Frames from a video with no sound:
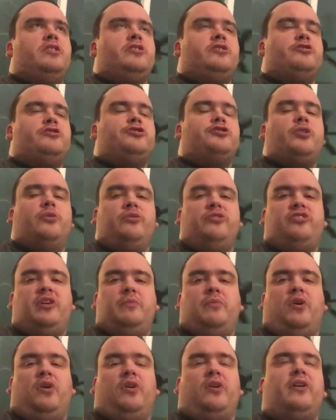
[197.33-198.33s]
shows
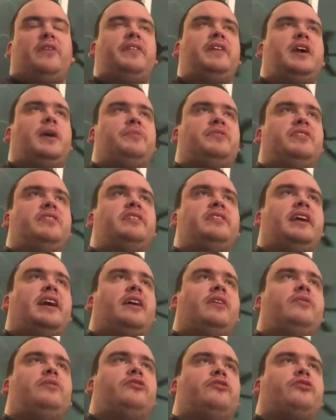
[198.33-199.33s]
them all the ups and
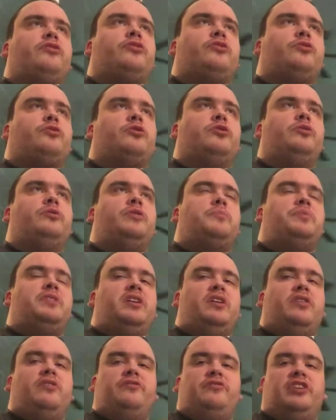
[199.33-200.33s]
downs through the
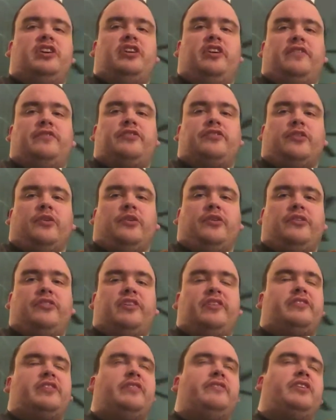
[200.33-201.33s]
POV of souls that
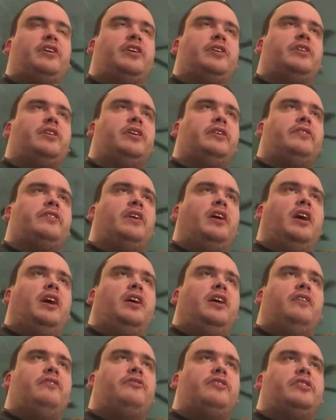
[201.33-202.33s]
have lived on Earth,
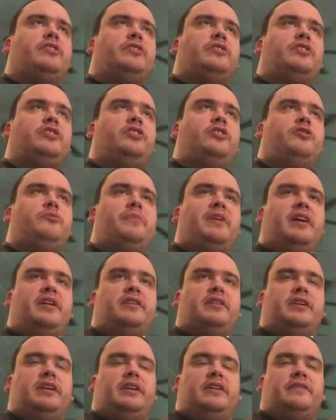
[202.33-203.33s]
of
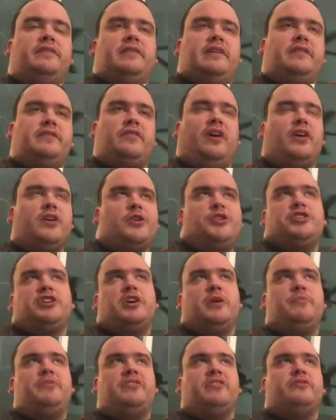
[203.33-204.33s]
humanity, its
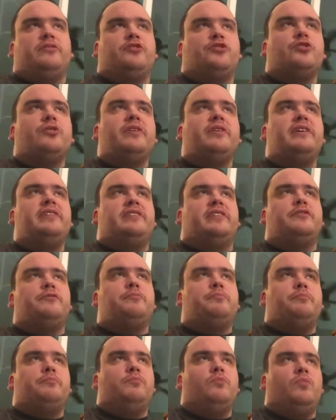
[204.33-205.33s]
hardships, its joys, its
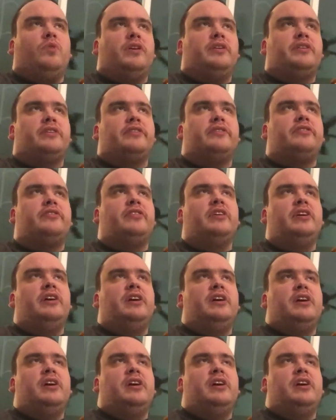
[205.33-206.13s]
wonders,